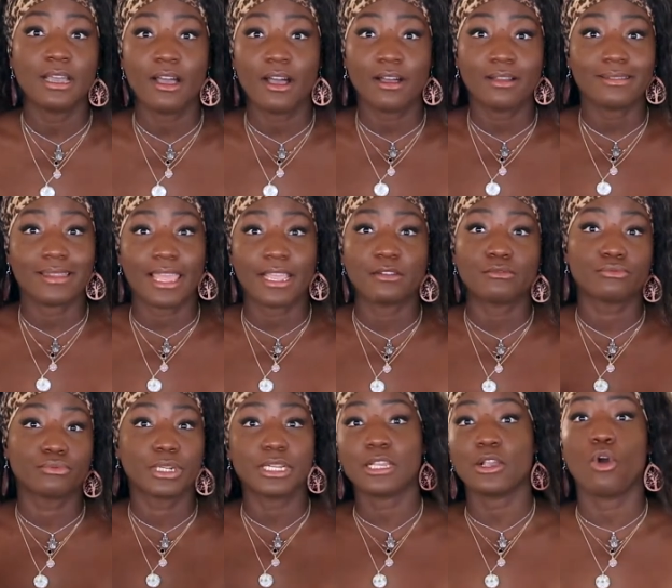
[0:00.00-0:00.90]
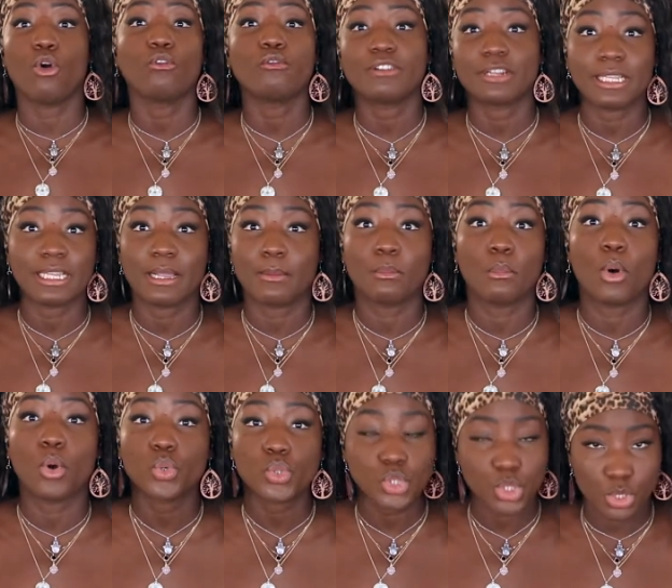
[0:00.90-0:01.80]
overly
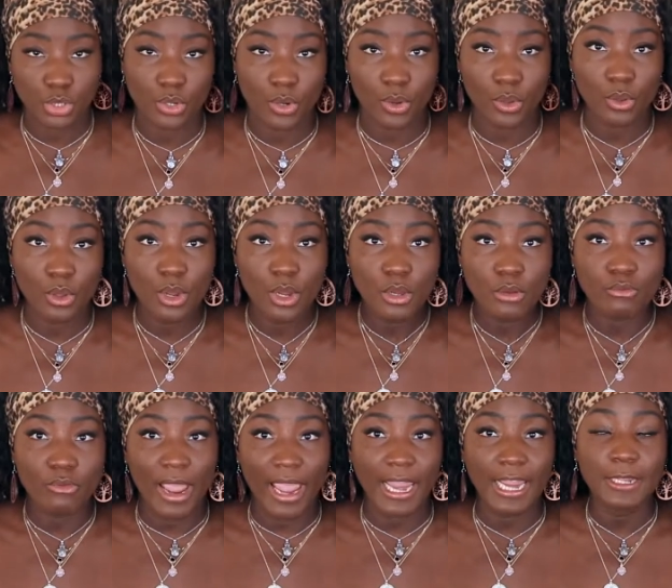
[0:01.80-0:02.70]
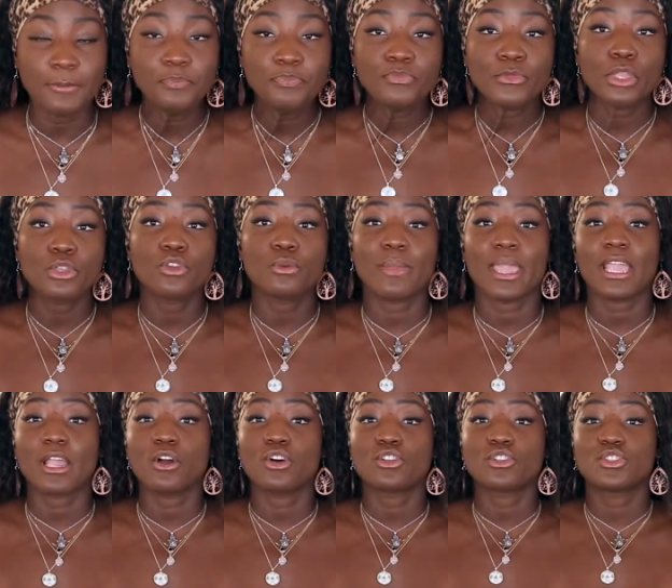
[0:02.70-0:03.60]
emotional, right? You may
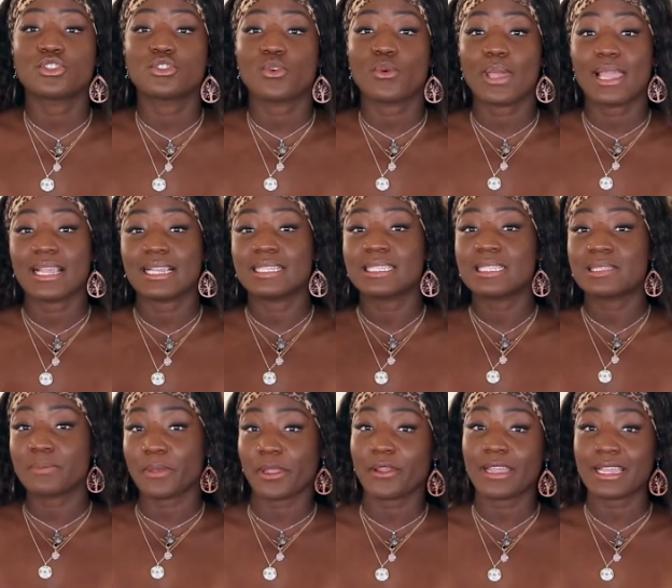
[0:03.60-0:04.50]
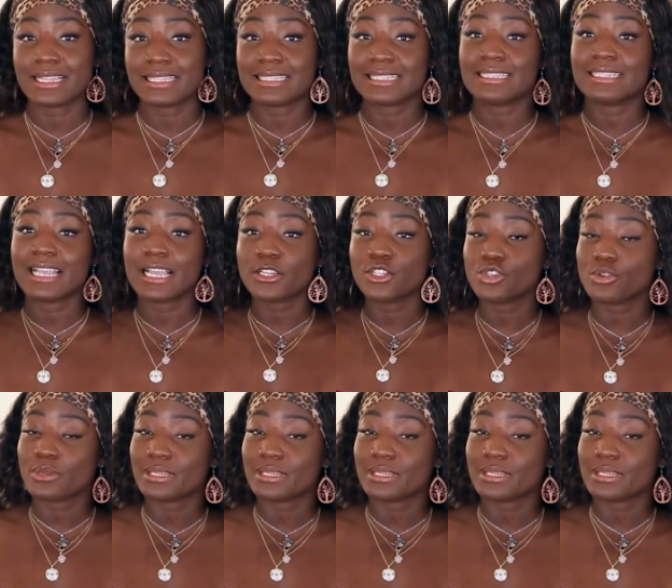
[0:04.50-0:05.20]
also experience sexual